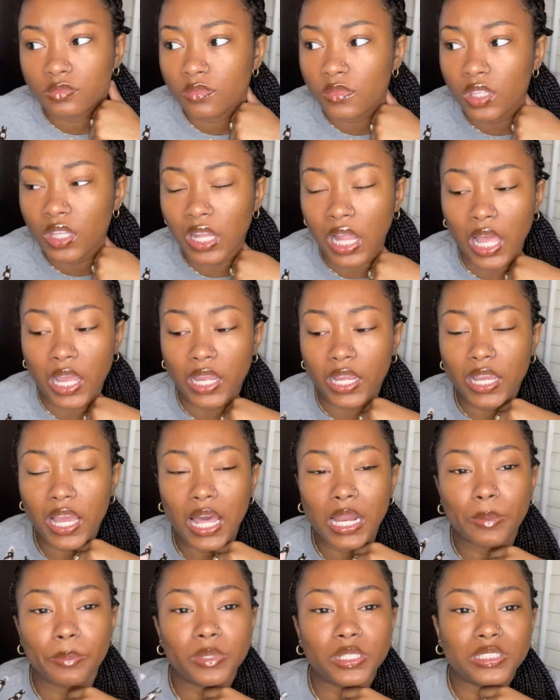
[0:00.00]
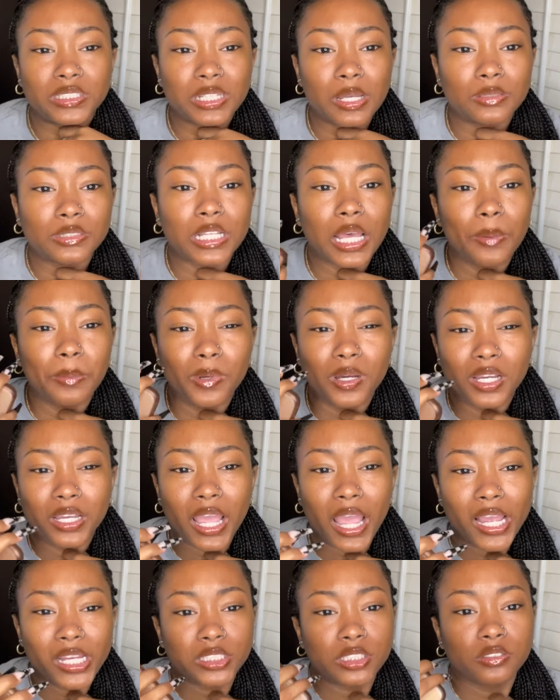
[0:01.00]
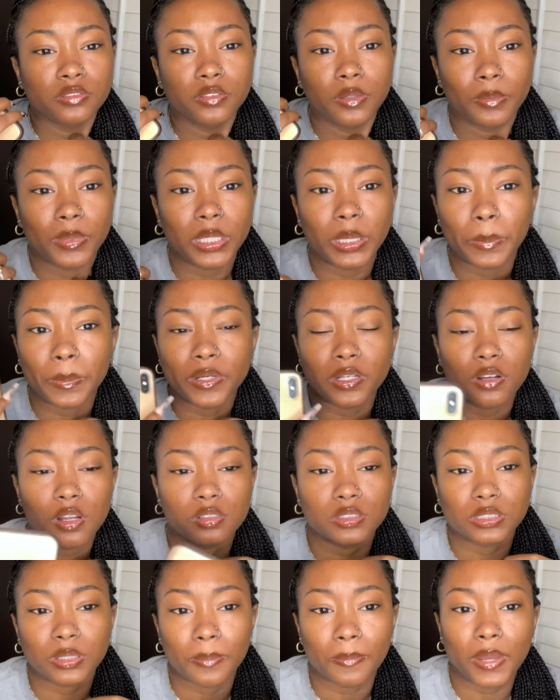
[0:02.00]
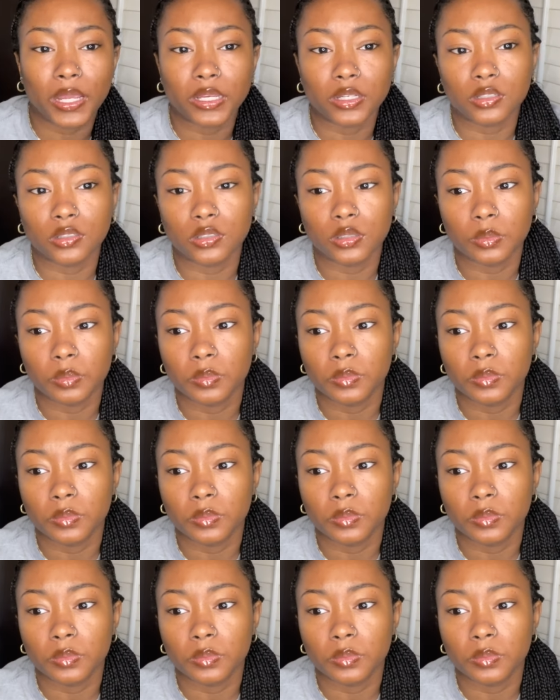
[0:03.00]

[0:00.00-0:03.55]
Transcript: Like, it got to be some type of occasion for me to put on some makeup.